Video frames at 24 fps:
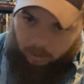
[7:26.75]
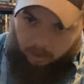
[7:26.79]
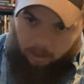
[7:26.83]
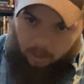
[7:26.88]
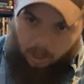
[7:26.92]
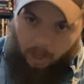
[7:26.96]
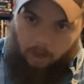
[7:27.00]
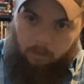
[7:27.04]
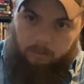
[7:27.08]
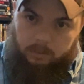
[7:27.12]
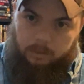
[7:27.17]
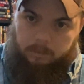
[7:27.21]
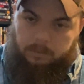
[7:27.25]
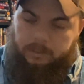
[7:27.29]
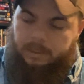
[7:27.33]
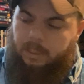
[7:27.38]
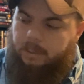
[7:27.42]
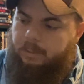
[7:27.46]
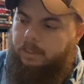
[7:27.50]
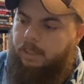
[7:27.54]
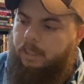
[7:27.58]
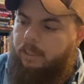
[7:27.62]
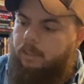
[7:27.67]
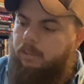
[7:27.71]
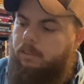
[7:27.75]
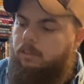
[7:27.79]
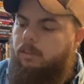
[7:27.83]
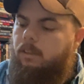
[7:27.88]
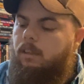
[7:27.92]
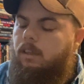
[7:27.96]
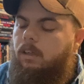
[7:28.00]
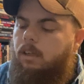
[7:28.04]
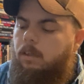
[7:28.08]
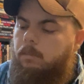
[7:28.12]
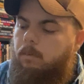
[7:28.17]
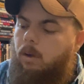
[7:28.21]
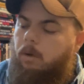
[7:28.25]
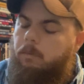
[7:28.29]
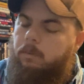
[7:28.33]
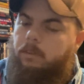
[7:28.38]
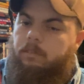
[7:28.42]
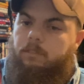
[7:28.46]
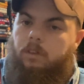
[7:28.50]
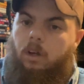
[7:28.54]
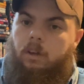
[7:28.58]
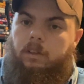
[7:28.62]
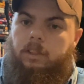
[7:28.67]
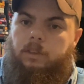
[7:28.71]
I was upset that Army of
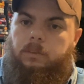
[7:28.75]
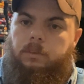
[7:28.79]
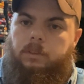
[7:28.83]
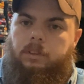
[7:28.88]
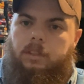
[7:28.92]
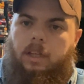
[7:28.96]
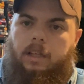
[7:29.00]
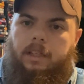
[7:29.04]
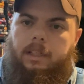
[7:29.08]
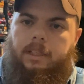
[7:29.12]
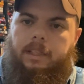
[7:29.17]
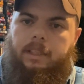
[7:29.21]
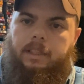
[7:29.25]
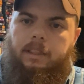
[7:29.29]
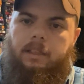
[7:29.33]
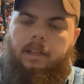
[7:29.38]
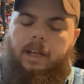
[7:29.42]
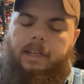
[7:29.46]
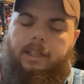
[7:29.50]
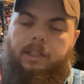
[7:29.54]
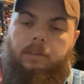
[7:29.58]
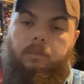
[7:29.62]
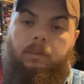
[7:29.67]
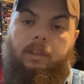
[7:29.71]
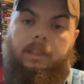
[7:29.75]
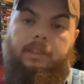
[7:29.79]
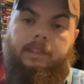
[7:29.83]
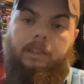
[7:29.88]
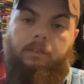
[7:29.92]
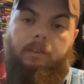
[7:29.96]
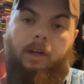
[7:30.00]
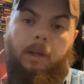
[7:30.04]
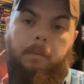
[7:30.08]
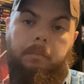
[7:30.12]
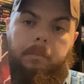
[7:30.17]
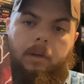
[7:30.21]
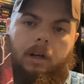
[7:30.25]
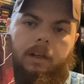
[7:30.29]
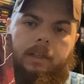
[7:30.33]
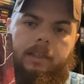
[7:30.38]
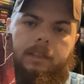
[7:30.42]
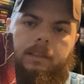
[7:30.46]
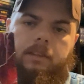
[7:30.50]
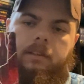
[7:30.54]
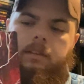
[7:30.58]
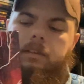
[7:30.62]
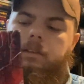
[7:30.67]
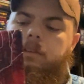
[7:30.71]
Darkness was not in here. I didn't realize that when I bought
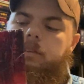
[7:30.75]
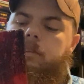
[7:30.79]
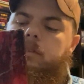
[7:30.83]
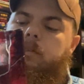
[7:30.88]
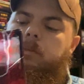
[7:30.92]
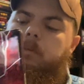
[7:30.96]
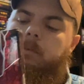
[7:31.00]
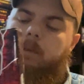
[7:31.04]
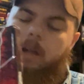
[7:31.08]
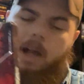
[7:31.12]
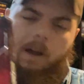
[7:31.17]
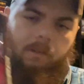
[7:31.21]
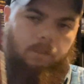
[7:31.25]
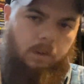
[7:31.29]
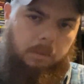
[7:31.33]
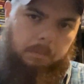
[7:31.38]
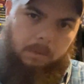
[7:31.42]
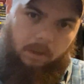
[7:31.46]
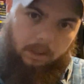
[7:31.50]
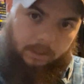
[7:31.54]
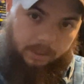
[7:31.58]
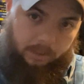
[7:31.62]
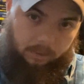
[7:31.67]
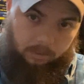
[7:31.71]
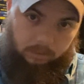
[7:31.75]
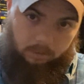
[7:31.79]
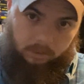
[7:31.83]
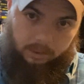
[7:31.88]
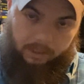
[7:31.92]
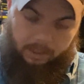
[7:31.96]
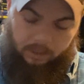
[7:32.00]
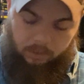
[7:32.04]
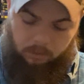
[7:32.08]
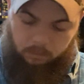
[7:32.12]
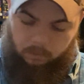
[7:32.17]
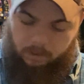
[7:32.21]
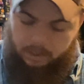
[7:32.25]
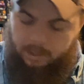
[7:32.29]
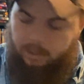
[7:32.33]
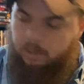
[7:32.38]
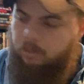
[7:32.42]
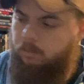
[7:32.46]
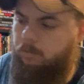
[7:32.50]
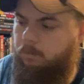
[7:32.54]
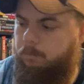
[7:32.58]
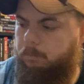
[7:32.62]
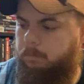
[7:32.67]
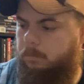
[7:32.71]
it. I would have bought it either way,
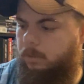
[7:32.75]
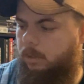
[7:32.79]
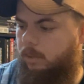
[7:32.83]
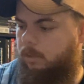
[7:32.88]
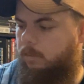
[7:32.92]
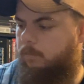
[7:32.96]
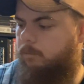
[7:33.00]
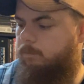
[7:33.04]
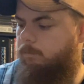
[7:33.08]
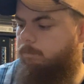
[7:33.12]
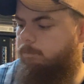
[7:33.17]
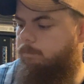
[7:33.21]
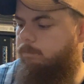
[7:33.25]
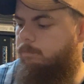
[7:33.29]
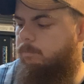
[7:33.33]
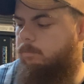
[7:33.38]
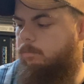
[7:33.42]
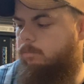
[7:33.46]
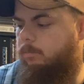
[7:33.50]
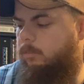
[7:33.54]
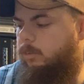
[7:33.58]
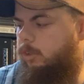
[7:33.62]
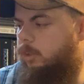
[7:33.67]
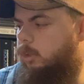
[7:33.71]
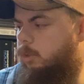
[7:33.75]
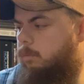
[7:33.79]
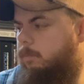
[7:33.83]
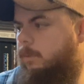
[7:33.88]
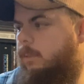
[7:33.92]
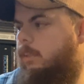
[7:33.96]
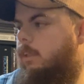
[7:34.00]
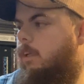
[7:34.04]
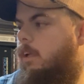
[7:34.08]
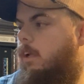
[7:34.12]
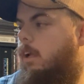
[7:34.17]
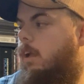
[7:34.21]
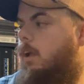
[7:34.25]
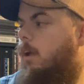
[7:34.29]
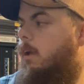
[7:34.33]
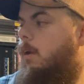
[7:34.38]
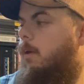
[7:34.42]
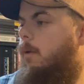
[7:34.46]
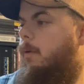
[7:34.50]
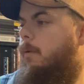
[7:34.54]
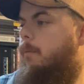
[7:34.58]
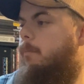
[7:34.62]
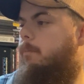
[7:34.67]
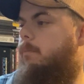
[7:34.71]
but excuse me.
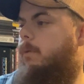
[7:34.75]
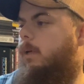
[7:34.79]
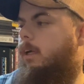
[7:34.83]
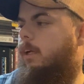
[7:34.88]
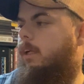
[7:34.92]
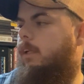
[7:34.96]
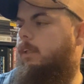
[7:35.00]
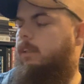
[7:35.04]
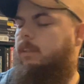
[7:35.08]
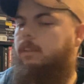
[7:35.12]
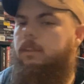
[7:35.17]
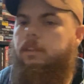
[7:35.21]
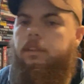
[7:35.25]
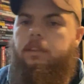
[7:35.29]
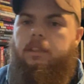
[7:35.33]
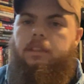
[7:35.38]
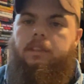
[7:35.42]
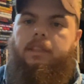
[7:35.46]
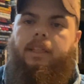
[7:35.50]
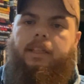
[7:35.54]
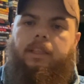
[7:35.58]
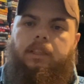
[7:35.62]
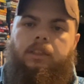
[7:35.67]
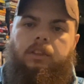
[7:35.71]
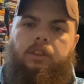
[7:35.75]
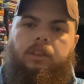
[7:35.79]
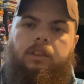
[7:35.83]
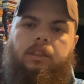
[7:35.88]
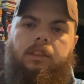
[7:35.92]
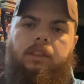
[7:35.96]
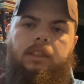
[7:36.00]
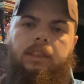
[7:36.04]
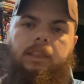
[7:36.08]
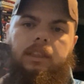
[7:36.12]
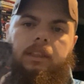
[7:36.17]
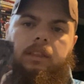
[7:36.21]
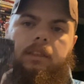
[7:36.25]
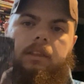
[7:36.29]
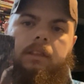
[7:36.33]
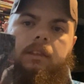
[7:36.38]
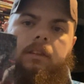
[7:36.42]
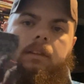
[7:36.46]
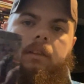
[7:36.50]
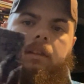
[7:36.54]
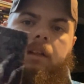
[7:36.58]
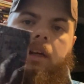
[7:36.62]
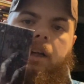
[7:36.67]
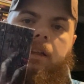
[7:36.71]
But this thing is just sick.
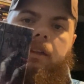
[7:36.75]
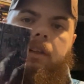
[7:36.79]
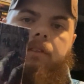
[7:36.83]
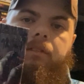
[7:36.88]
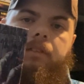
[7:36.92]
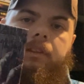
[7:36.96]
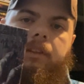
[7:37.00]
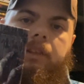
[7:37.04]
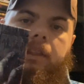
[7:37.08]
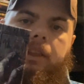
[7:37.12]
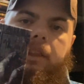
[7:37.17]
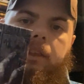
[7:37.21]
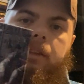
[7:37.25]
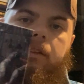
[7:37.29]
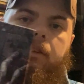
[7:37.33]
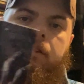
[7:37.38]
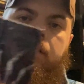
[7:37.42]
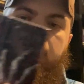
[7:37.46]
I love this thing.